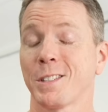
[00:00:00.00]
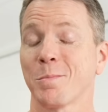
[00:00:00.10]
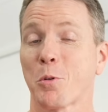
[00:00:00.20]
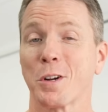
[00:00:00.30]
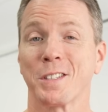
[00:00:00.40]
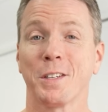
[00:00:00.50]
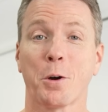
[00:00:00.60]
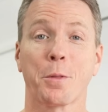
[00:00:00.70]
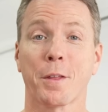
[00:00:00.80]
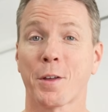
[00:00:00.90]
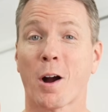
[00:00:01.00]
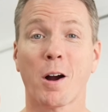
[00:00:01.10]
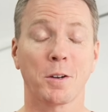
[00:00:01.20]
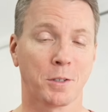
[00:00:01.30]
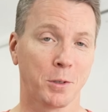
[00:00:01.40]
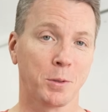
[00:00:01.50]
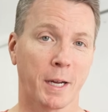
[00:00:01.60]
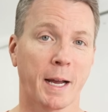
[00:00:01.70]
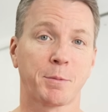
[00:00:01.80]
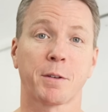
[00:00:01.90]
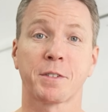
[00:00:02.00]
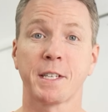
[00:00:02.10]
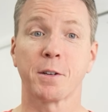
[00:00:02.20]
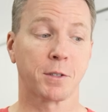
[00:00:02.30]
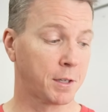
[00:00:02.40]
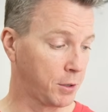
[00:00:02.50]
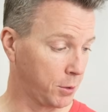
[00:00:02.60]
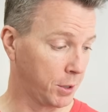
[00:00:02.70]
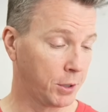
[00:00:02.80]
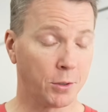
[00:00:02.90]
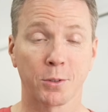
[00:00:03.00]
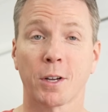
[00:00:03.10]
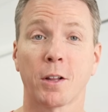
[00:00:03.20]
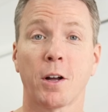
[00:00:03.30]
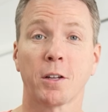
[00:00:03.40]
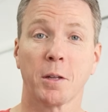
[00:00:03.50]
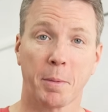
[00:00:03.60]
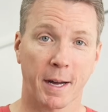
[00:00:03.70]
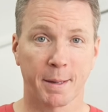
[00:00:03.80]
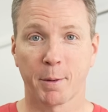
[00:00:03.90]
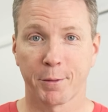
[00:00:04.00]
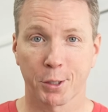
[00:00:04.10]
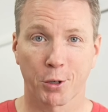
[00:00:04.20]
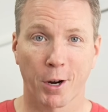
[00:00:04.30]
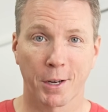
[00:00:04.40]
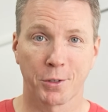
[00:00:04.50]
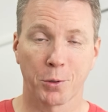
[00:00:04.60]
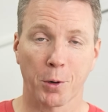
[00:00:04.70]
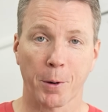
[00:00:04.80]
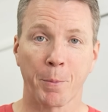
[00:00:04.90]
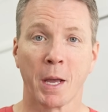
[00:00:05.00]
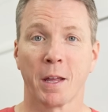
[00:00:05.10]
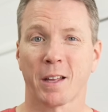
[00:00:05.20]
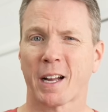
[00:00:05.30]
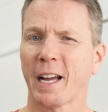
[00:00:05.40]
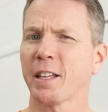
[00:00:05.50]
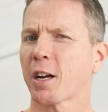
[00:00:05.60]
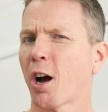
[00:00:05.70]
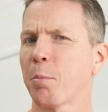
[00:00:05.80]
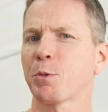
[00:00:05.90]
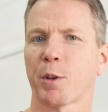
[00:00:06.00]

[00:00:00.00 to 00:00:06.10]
important to note that there are 2 types of seals that you can use along the bottom of your garage door. The kind that comes